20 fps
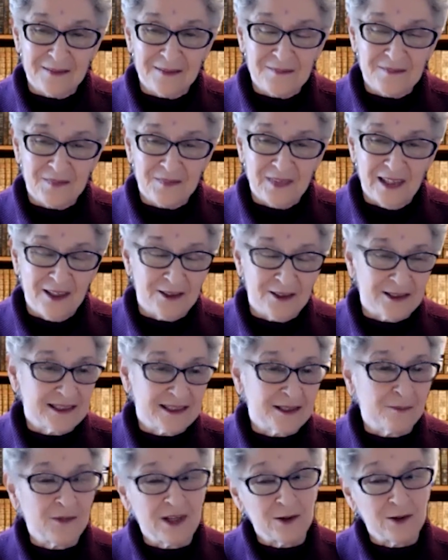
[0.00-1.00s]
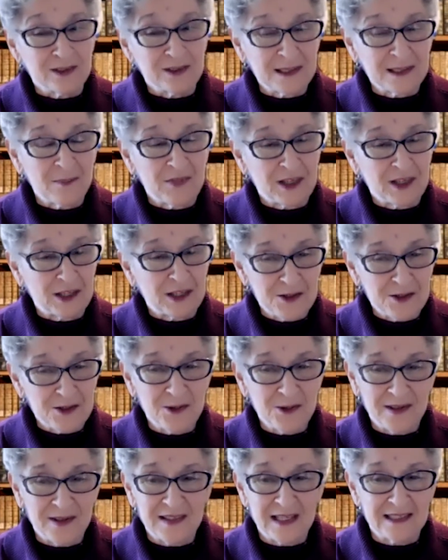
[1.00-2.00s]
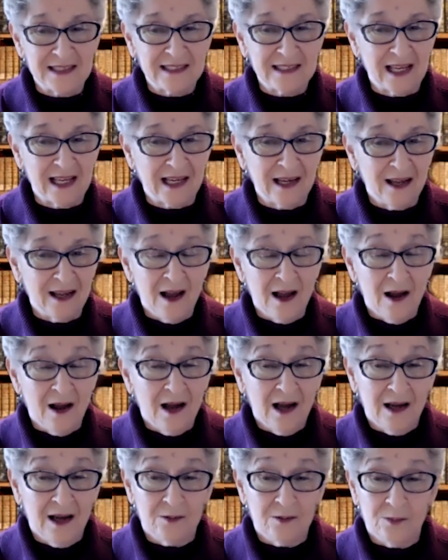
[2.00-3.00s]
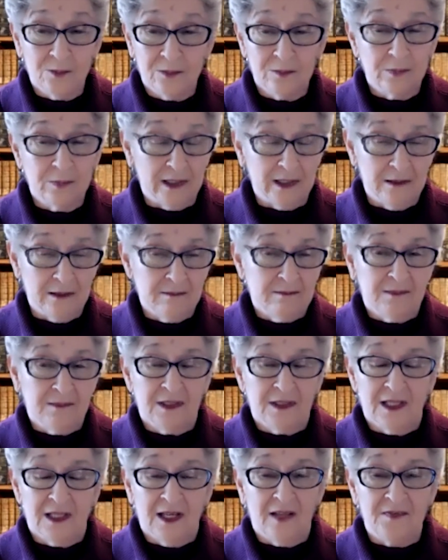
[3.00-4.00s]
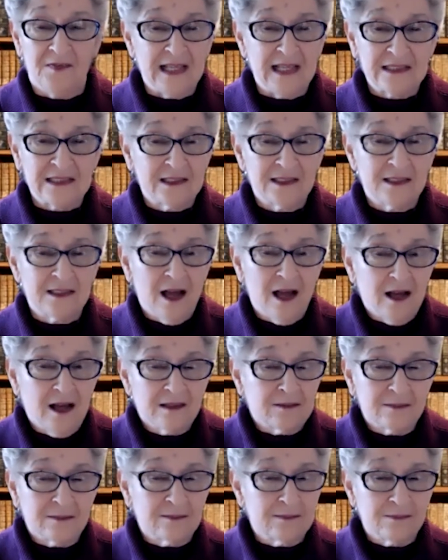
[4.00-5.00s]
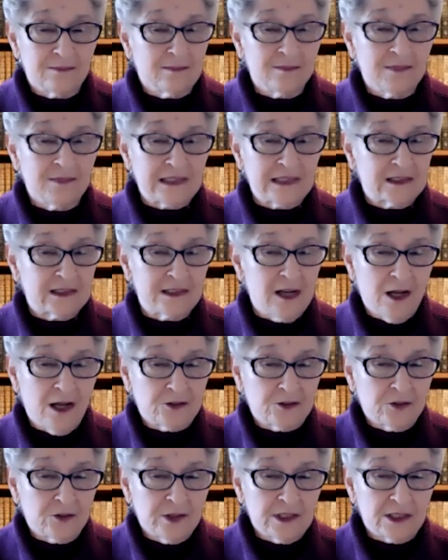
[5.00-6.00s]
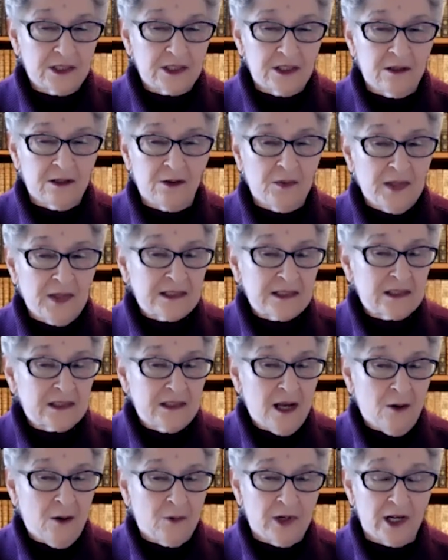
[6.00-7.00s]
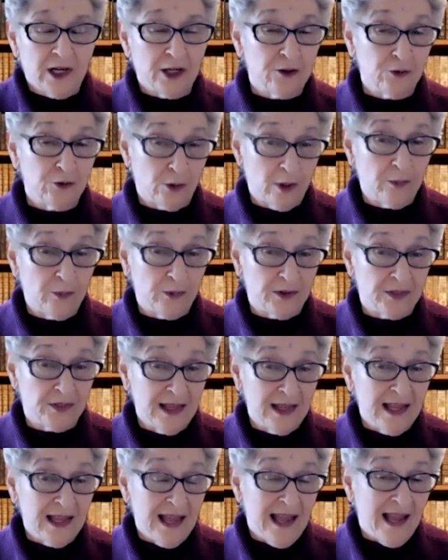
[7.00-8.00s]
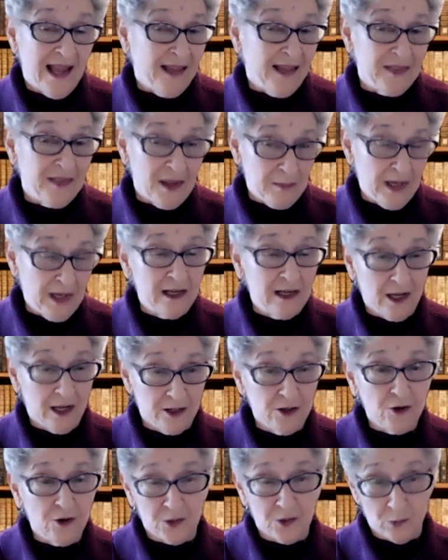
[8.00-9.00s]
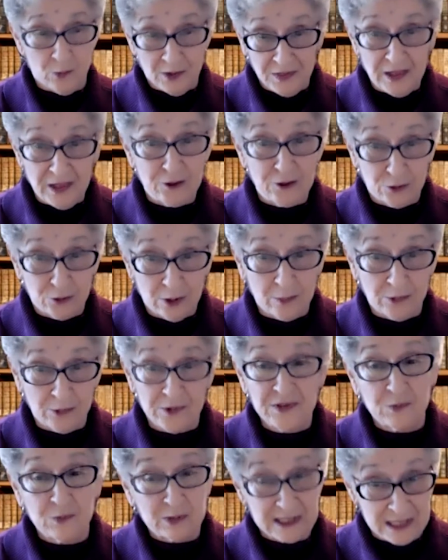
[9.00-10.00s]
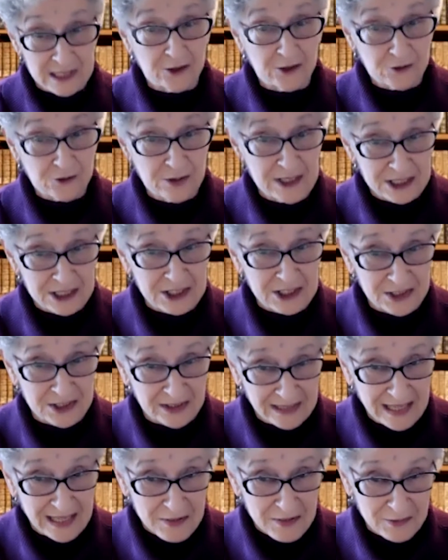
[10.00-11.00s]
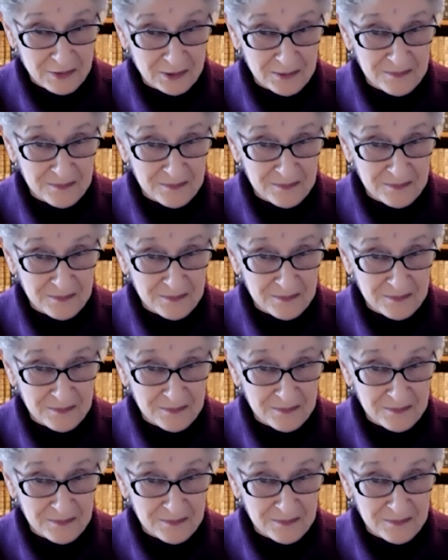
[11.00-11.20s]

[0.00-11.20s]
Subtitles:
hear something new and they say, "Well, that's not traditional. That's not what I grew up with," and they may not know that what they grew up with was not traditional either.